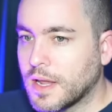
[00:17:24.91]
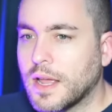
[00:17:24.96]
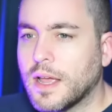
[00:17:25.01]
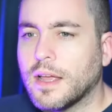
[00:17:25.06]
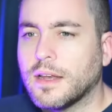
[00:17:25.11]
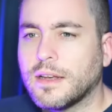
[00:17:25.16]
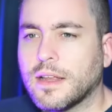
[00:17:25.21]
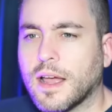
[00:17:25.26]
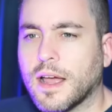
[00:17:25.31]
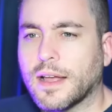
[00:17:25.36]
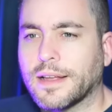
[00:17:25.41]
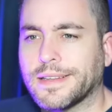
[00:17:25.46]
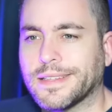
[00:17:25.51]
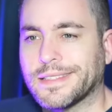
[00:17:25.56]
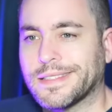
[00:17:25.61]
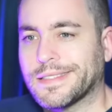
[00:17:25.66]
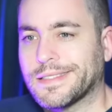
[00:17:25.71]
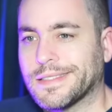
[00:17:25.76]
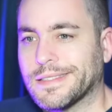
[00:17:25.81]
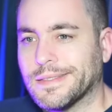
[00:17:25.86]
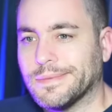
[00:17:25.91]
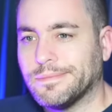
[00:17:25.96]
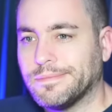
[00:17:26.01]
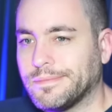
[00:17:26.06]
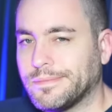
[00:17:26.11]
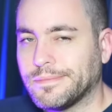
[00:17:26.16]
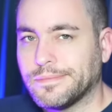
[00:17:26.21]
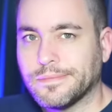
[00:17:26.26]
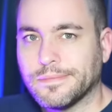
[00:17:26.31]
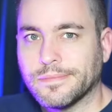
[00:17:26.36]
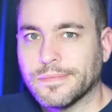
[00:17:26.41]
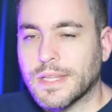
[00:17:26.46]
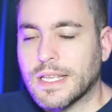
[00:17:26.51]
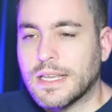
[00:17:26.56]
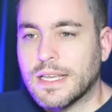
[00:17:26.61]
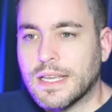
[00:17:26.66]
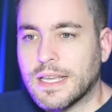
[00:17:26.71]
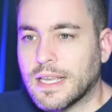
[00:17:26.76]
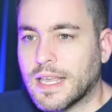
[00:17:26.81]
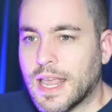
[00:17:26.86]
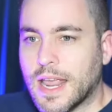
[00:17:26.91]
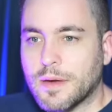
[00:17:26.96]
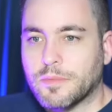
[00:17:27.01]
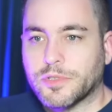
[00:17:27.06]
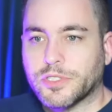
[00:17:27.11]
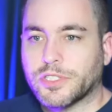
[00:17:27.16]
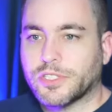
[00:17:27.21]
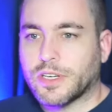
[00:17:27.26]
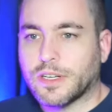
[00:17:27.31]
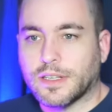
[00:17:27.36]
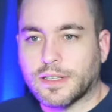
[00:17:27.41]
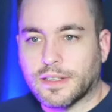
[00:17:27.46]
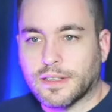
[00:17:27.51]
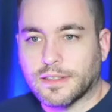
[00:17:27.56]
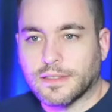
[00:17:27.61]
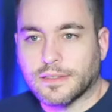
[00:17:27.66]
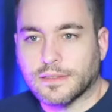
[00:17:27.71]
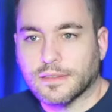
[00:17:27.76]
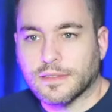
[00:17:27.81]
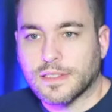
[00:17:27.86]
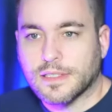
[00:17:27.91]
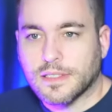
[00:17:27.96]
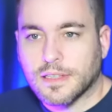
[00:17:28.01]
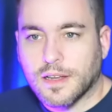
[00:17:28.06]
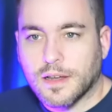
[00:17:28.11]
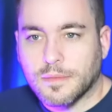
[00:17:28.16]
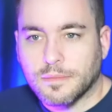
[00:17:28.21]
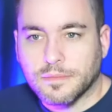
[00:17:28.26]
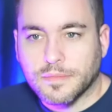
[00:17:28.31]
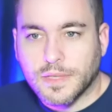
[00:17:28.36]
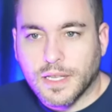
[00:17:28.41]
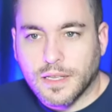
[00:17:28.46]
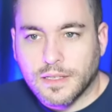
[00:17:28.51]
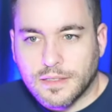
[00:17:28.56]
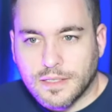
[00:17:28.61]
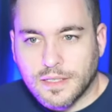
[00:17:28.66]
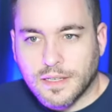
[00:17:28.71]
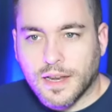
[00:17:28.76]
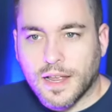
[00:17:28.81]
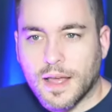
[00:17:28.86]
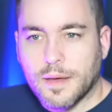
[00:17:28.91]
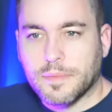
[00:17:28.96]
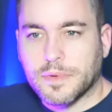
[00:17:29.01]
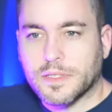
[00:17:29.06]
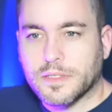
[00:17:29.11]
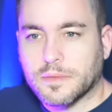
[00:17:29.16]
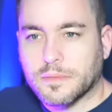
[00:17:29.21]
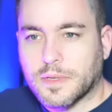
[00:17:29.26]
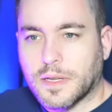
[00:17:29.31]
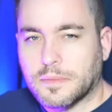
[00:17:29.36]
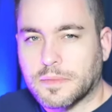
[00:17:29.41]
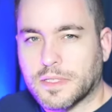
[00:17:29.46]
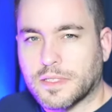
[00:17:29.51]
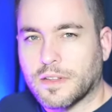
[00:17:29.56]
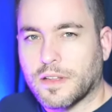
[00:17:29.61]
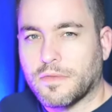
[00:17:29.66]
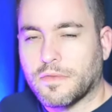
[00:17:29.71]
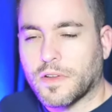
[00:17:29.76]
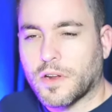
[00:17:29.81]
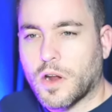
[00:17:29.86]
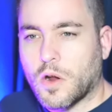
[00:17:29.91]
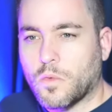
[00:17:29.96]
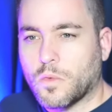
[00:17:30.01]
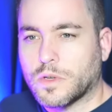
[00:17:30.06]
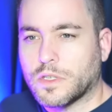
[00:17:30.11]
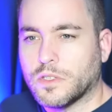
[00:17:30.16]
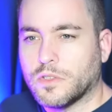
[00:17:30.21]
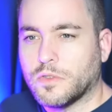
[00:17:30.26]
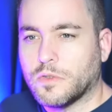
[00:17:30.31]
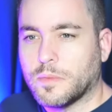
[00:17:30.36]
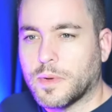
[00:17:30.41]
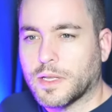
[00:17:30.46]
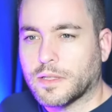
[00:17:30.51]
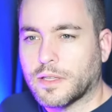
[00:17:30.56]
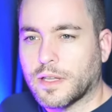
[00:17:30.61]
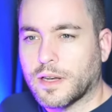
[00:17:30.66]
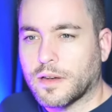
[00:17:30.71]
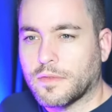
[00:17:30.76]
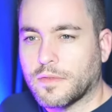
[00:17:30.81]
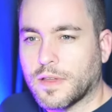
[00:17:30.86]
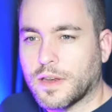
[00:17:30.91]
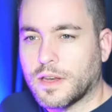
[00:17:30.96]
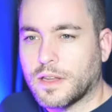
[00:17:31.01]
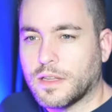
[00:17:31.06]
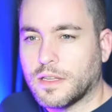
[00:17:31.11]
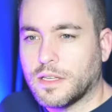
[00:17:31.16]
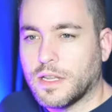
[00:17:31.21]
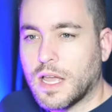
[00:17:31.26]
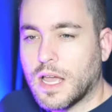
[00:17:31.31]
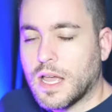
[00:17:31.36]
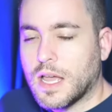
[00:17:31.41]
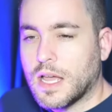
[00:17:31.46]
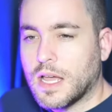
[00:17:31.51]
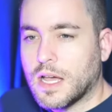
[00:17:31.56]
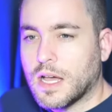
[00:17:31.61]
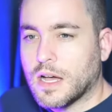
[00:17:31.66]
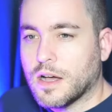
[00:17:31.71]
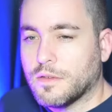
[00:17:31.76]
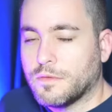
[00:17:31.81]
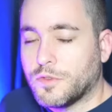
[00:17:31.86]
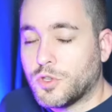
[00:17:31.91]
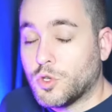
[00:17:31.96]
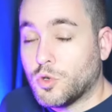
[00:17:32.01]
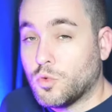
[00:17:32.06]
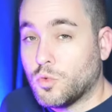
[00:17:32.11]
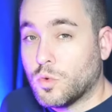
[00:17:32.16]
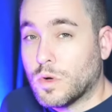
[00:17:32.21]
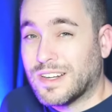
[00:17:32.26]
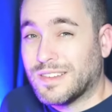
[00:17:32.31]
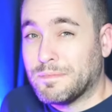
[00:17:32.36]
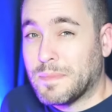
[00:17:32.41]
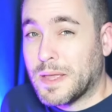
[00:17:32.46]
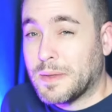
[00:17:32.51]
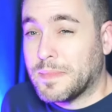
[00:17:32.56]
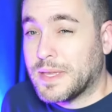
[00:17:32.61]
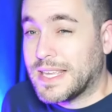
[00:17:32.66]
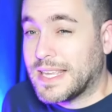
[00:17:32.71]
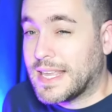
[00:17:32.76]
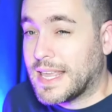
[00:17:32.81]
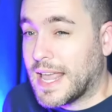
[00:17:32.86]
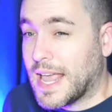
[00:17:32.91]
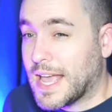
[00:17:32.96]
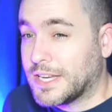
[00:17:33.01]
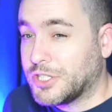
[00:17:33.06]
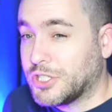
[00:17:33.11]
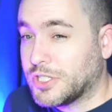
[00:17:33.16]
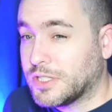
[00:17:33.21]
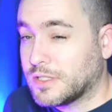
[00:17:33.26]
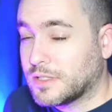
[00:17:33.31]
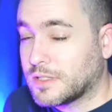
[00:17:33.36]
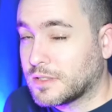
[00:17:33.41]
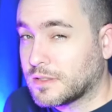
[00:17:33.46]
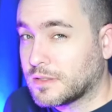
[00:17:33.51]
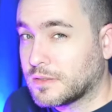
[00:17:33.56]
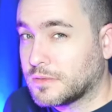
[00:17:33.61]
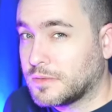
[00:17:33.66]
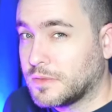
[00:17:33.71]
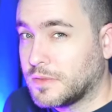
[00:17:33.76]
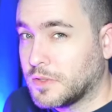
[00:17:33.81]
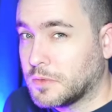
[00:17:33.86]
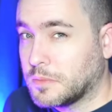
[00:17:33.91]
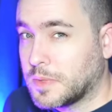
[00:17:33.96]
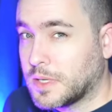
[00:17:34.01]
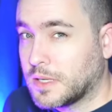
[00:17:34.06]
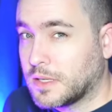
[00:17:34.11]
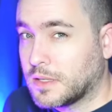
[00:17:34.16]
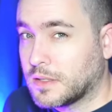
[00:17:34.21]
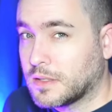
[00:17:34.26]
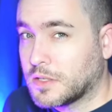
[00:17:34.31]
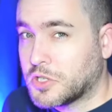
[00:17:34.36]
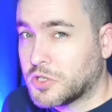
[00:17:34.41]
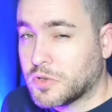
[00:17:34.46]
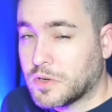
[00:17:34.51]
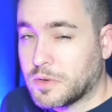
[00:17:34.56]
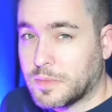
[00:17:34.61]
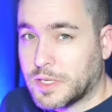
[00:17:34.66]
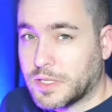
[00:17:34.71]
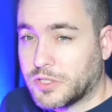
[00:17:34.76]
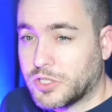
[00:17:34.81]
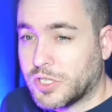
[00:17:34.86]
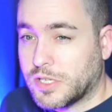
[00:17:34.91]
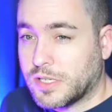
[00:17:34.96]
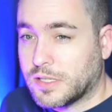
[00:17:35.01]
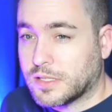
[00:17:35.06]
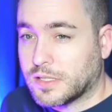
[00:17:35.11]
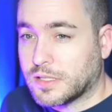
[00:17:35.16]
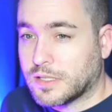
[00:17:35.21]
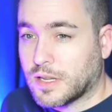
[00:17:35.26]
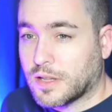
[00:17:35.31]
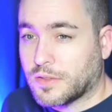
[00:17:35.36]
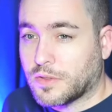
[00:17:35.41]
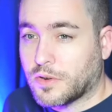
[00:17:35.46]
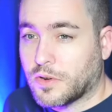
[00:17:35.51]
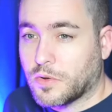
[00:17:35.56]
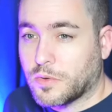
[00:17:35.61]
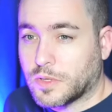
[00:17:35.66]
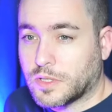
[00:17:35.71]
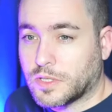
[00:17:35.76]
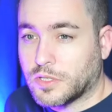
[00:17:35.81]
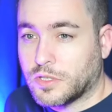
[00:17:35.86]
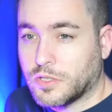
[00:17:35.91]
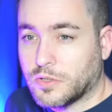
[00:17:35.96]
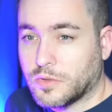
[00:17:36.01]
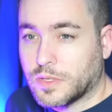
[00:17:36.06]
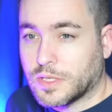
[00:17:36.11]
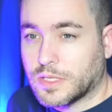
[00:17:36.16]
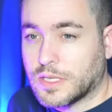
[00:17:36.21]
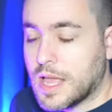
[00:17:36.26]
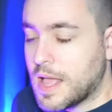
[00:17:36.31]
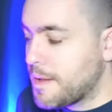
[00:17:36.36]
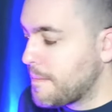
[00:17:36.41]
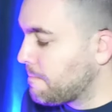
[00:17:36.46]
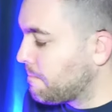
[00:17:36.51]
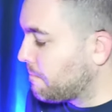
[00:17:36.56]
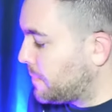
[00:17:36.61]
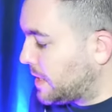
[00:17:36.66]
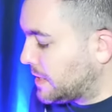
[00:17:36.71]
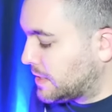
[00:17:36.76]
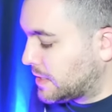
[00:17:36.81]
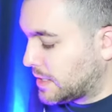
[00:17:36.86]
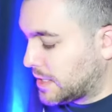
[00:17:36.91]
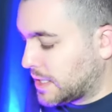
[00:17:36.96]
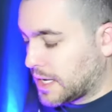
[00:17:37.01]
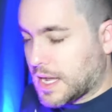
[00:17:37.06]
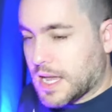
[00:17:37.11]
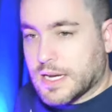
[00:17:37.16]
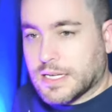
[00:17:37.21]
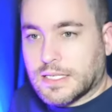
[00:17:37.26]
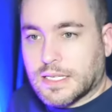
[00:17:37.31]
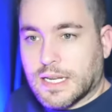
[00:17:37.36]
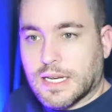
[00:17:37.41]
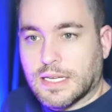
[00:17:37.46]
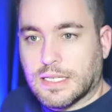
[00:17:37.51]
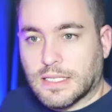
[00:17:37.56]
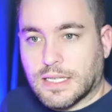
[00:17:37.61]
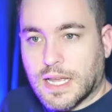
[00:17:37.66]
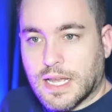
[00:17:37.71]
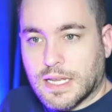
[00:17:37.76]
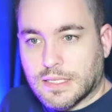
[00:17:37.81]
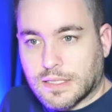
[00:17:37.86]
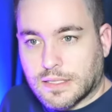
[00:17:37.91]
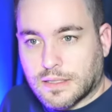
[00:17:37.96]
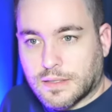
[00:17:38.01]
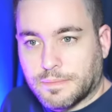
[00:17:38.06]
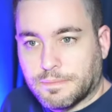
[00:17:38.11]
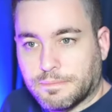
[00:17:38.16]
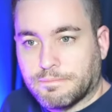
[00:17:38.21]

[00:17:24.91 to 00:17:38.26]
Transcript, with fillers: And yeah, I guess the camera shaking some that's going to happen sometimes until I figure out what to do about that. If any of you maybe gadget filming, streaming geniuses out there know what to do. It's basically I got a standing desk.